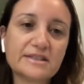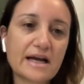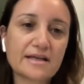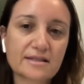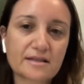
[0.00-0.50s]

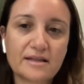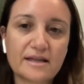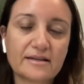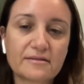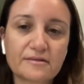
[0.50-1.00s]
task
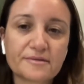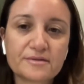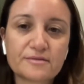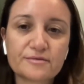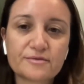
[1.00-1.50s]
there,
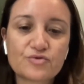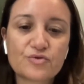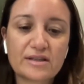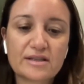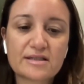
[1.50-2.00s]
to
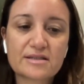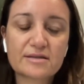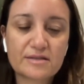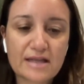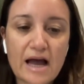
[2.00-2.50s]
treat this
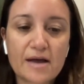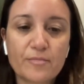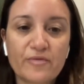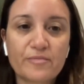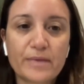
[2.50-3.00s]

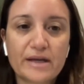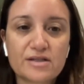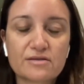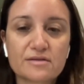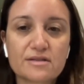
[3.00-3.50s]
type of
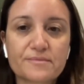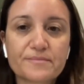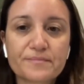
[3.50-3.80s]
patients.